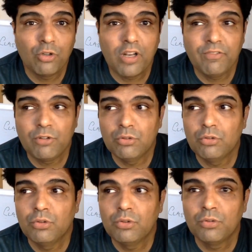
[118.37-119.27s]
have
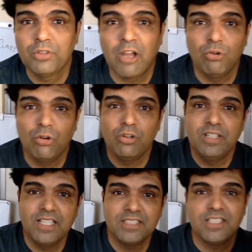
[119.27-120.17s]
to download
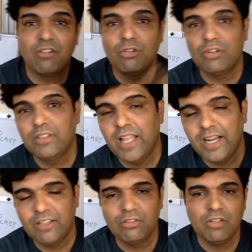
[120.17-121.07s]
this, download
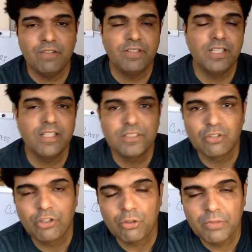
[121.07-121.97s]
that. You know, everything is
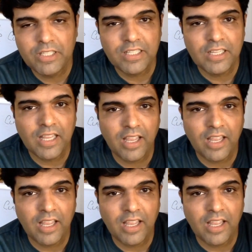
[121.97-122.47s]
going to be